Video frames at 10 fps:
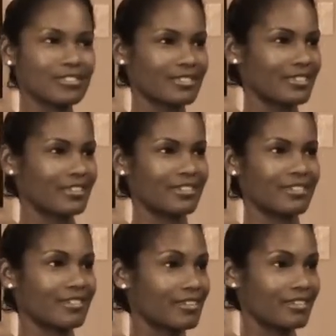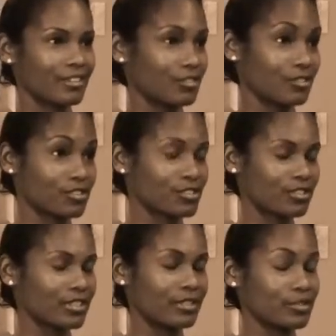and you saw the story.
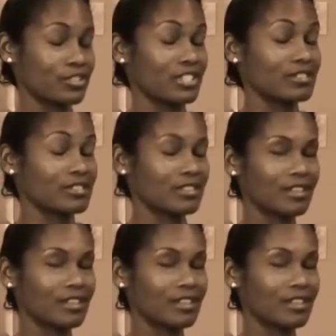It was just,